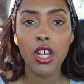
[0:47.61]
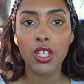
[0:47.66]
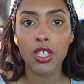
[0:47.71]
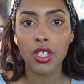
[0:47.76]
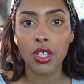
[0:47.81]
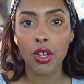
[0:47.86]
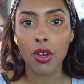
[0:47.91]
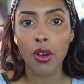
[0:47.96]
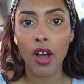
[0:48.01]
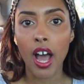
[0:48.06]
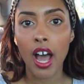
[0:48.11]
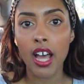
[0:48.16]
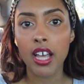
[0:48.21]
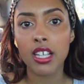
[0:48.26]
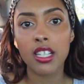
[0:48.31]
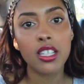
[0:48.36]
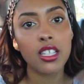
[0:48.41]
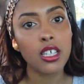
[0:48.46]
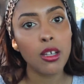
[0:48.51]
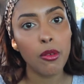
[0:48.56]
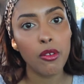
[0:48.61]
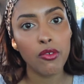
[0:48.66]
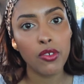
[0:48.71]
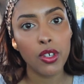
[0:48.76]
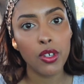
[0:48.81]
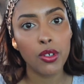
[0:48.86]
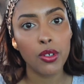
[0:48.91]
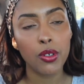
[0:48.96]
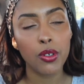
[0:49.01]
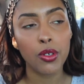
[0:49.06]
So as some of
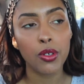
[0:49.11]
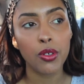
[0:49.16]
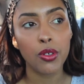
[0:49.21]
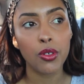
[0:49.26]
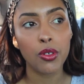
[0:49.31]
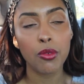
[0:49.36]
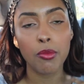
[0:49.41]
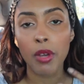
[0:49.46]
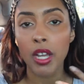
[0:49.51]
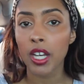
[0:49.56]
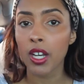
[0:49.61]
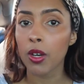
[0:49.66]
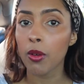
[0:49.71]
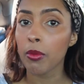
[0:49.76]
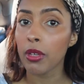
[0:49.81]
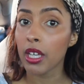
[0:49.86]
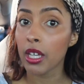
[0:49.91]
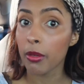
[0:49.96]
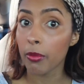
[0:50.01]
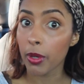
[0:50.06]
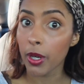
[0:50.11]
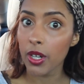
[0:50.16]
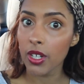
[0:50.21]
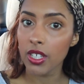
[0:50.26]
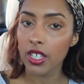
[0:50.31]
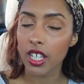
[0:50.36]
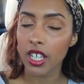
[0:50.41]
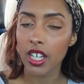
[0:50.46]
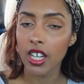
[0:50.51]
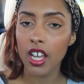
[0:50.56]
you who may know me in
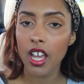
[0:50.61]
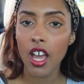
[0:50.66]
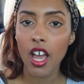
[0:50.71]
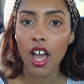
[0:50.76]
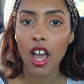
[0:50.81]
person